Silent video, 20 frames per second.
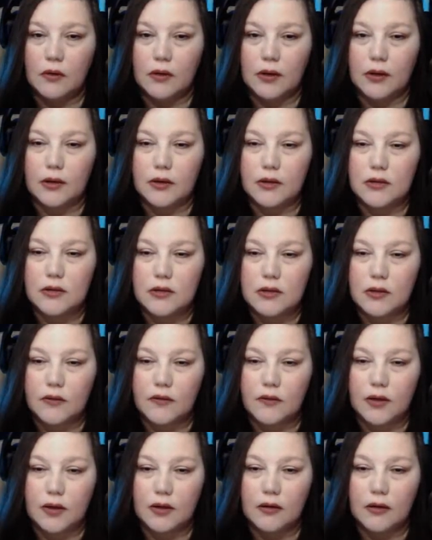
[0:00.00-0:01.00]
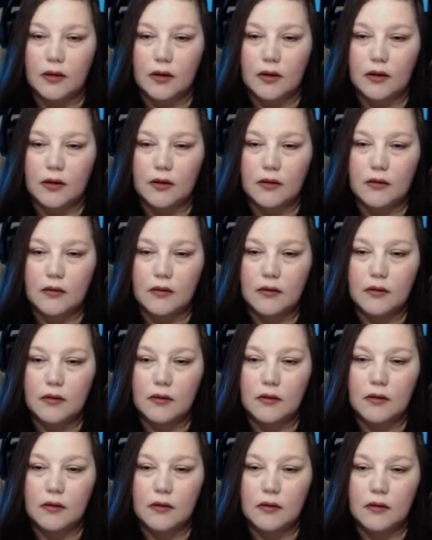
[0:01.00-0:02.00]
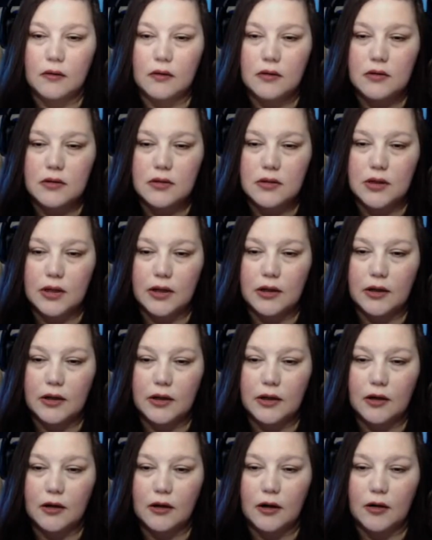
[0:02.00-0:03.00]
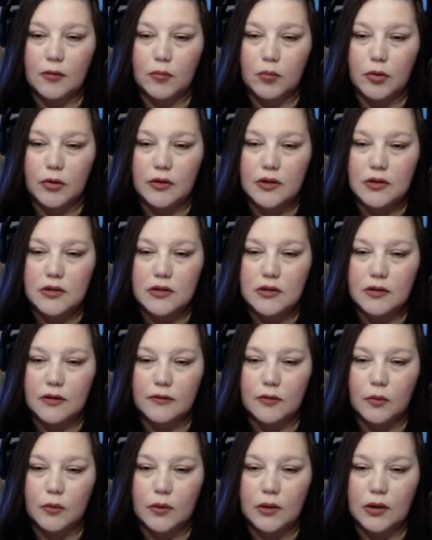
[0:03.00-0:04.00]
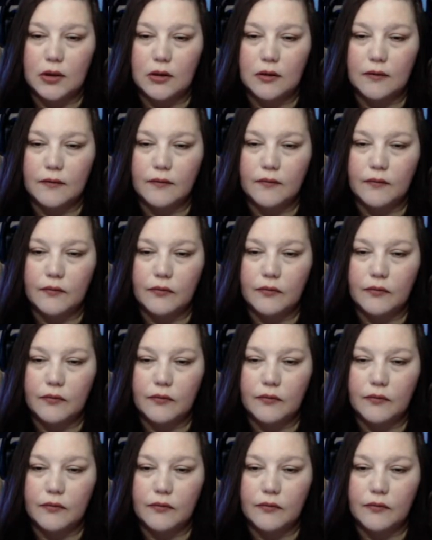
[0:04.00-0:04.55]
Alright, let's see if I can like stand here and put this stuff away.